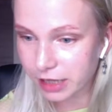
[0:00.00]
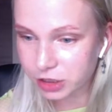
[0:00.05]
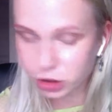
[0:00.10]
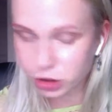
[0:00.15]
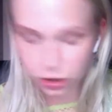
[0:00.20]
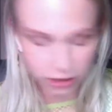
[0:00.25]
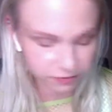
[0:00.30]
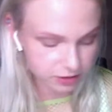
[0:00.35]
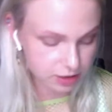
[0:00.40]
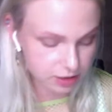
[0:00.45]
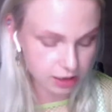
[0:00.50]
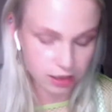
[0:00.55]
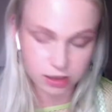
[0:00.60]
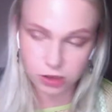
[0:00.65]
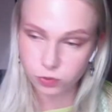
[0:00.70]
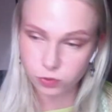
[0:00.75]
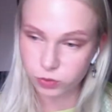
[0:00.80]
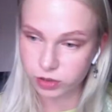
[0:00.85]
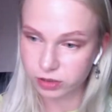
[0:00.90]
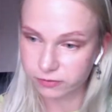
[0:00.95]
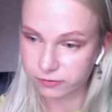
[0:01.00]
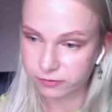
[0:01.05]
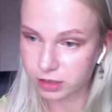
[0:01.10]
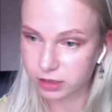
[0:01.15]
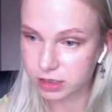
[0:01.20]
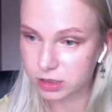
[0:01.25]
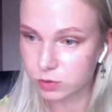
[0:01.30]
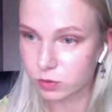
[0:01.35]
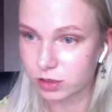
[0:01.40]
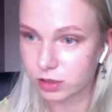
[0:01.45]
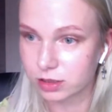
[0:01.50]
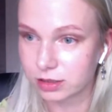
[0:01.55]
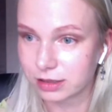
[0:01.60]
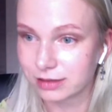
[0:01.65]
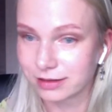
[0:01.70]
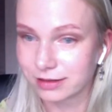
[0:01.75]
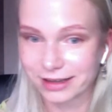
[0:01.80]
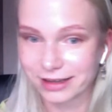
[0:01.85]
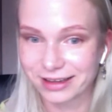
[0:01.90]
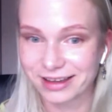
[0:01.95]
album, I should have started with the first
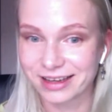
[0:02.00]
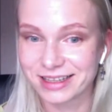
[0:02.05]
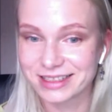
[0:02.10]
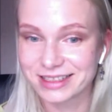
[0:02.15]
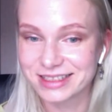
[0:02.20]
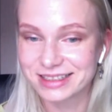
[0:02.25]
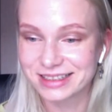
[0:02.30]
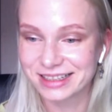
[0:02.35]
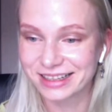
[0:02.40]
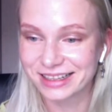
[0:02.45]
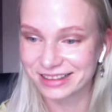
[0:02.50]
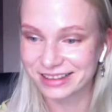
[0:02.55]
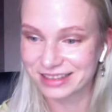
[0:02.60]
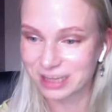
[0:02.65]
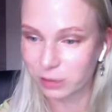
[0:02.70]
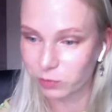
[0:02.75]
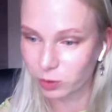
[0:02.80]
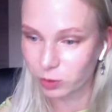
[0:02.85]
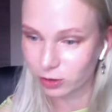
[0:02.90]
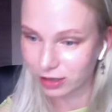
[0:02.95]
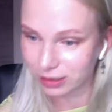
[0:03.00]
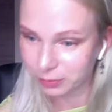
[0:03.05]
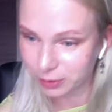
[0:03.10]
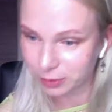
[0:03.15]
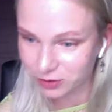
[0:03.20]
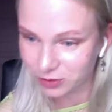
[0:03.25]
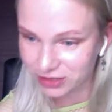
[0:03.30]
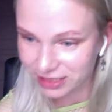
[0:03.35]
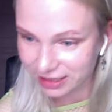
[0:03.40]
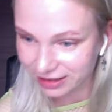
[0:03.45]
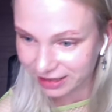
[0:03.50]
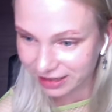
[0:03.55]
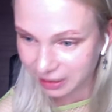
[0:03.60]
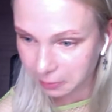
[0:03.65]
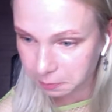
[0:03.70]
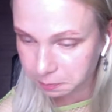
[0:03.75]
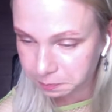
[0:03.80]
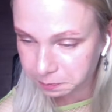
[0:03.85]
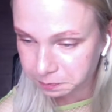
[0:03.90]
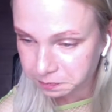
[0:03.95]
one, I guess, like debut album or
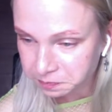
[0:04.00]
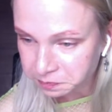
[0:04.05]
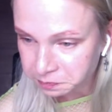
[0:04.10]
something.